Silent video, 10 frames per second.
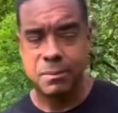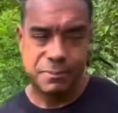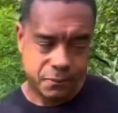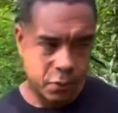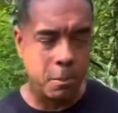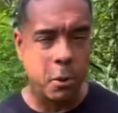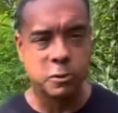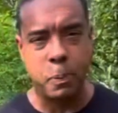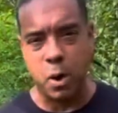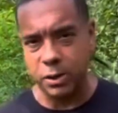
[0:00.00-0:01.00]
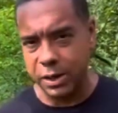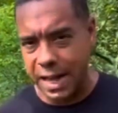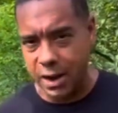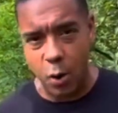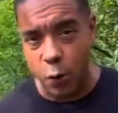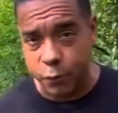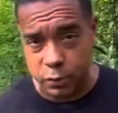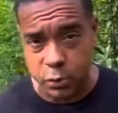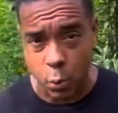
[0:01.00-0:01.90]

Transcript: for the most part. You got an overstory,